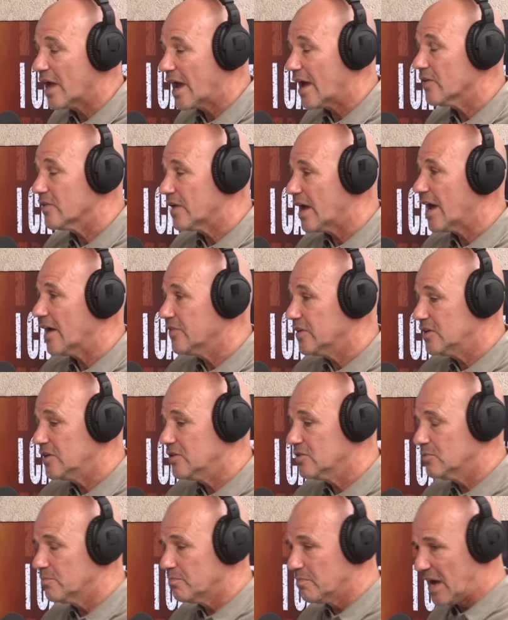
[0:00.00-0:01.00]
How do
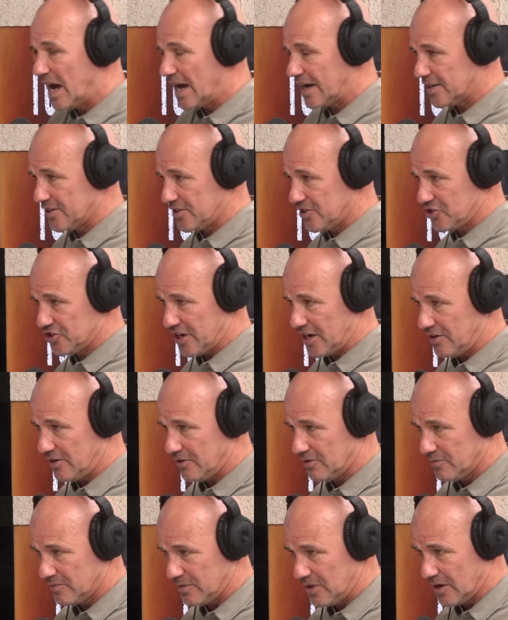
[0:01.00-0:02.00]
you market your show?
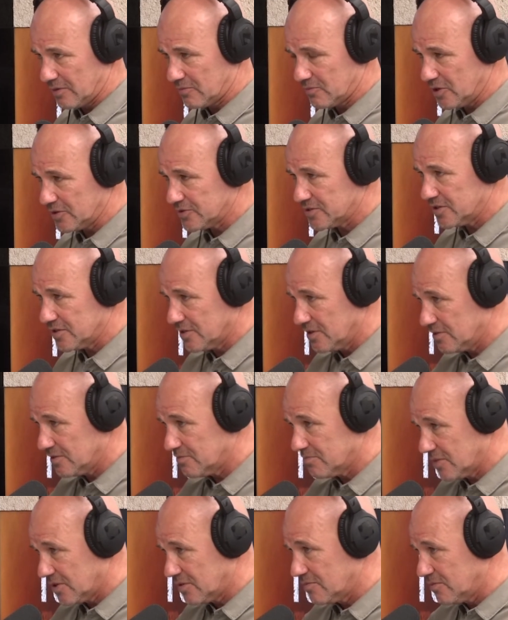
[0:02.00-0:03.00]
Like, what's the
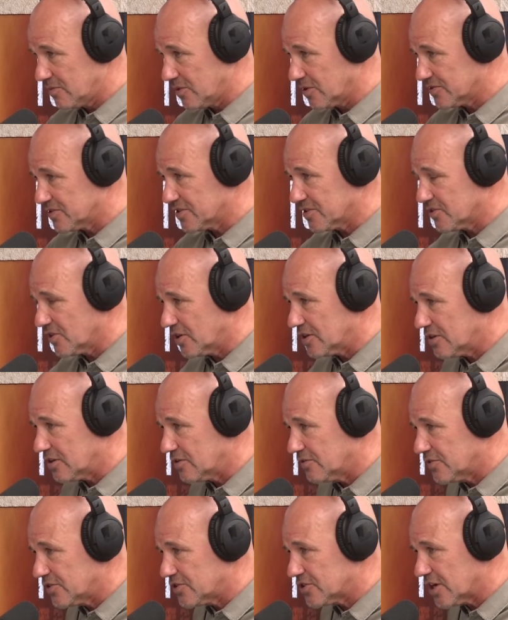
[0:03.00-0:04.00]
title
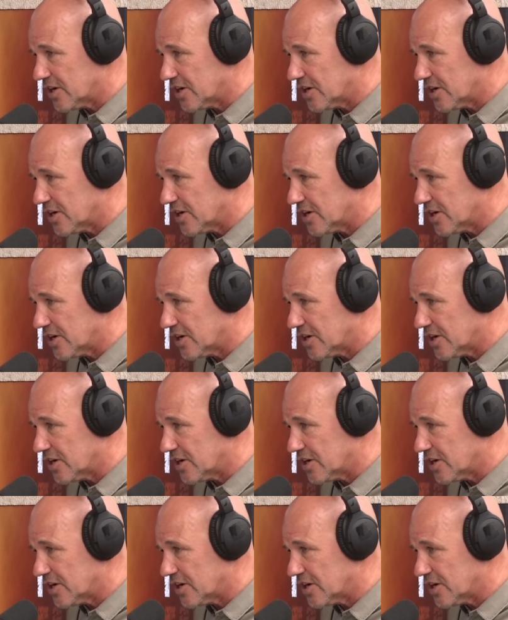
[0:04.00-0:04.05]
of your show?